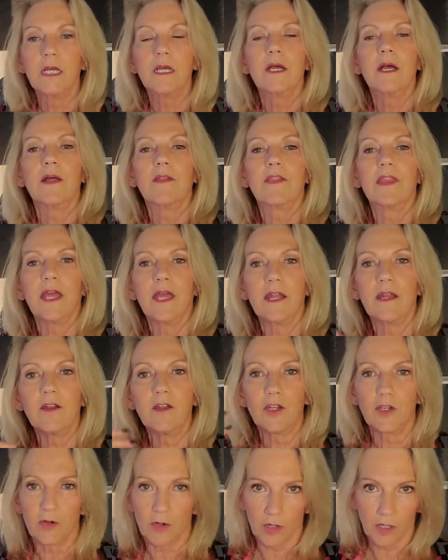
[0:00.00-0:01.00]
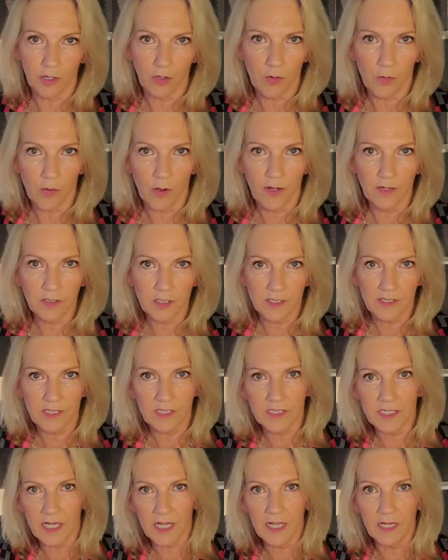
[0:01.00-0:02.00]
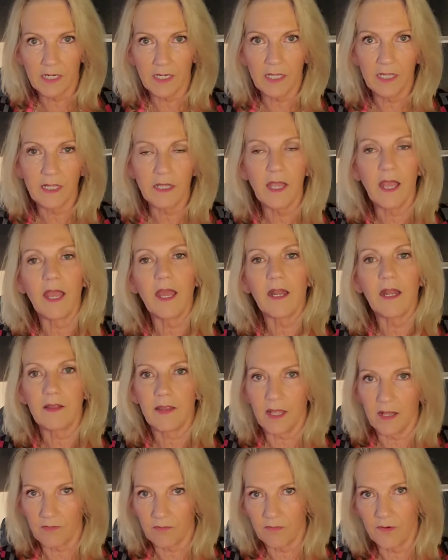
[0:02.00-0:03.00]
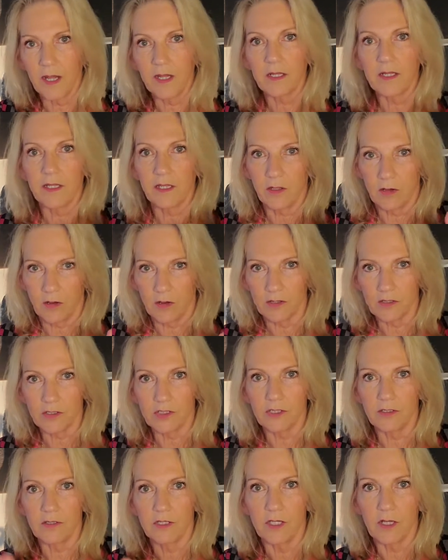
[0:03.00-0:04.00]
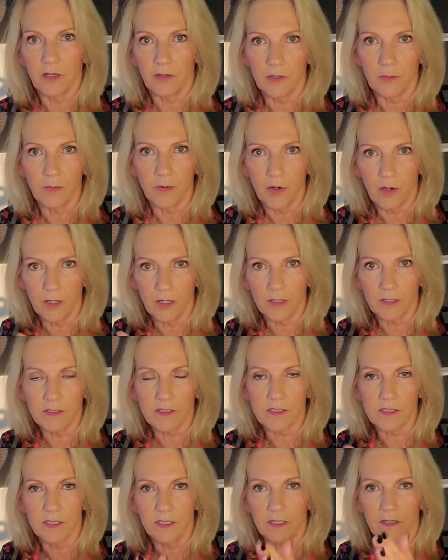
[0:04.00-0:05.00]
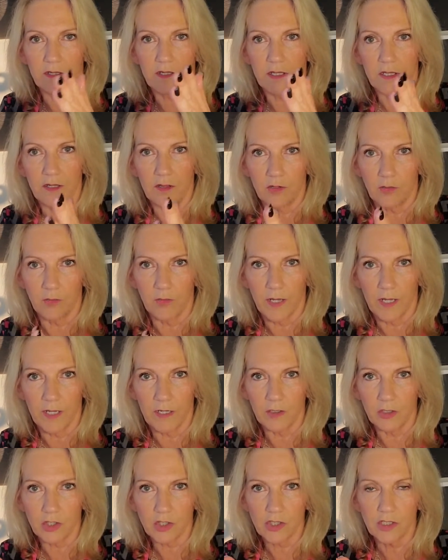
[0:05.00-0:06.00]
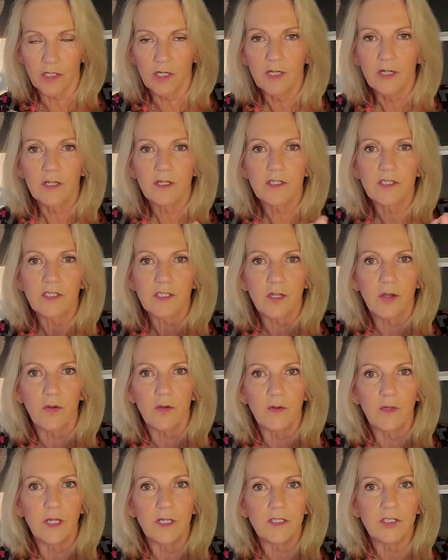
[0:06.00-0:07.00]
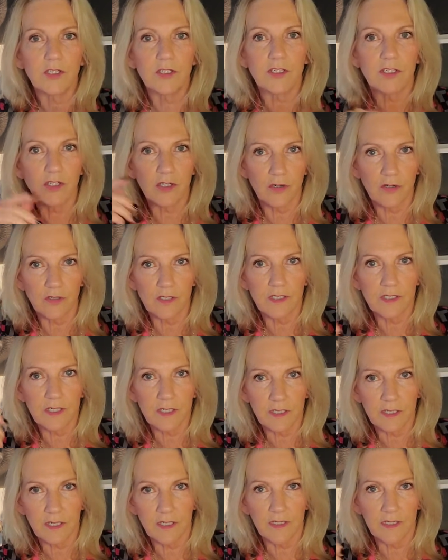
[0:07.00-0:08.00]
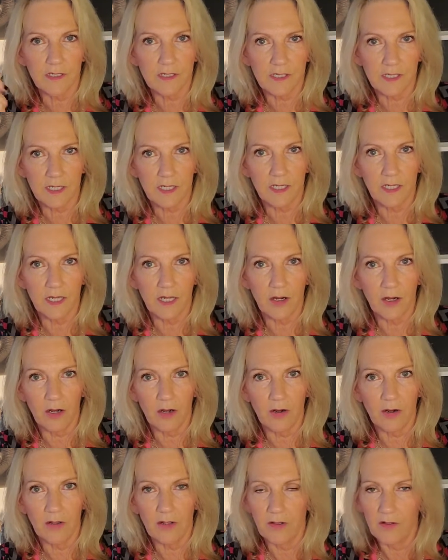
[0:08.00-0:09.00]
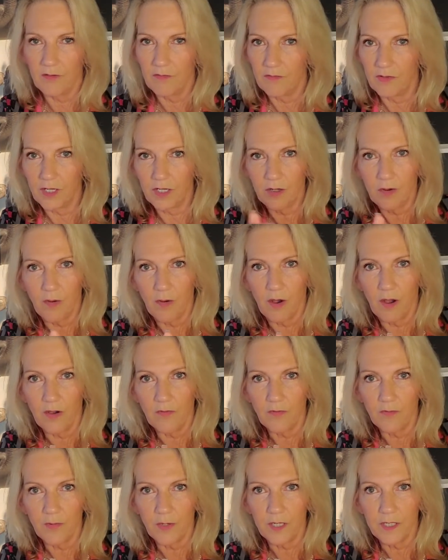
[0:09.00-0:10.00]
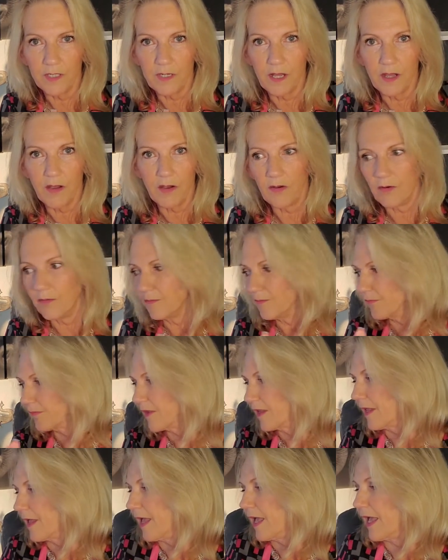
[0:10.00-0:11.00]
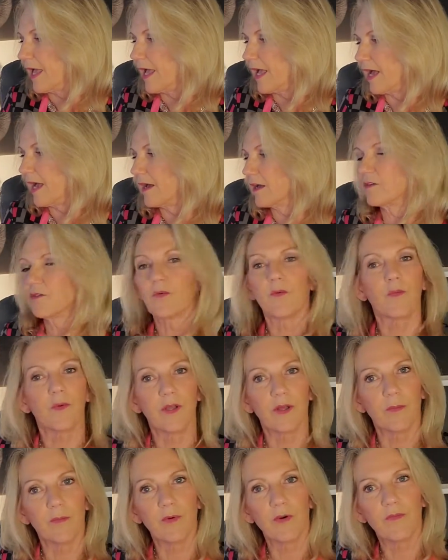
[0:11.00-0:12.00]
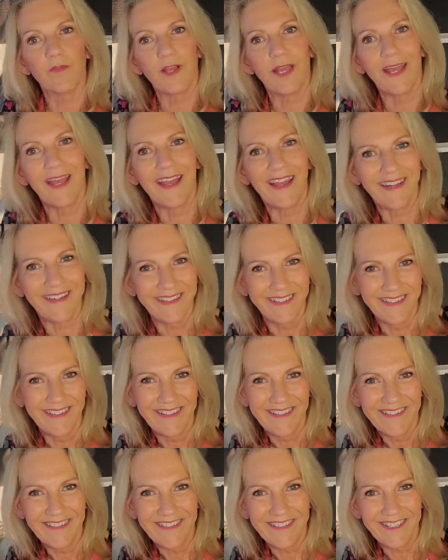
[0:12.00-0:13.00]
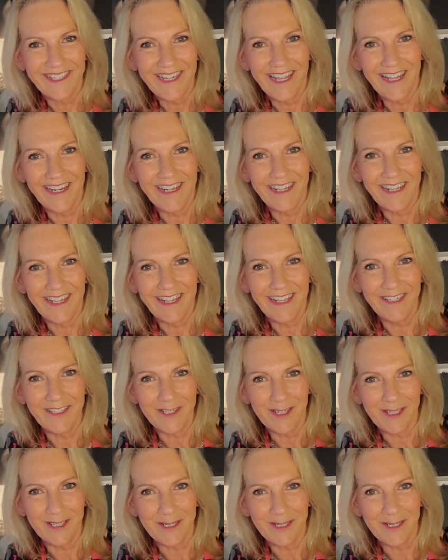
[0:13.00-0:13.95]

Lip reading: Then you're going to go on to the tanning and then finally on to the other products in the range. So let's just turn the skincare video off right now and we'll move ahead to tanning in just a